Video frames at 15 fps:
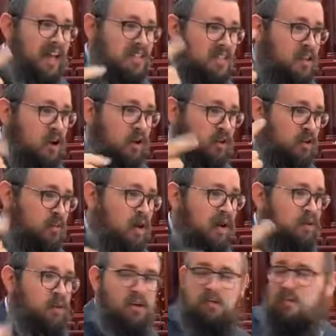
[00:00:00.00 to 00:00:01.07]
they are in your mind
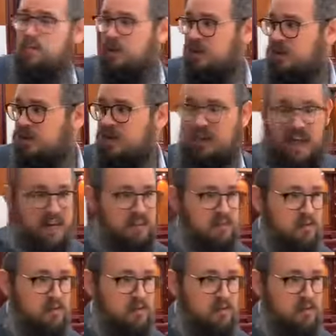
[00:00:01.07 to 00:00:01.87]
when you're preparing the class,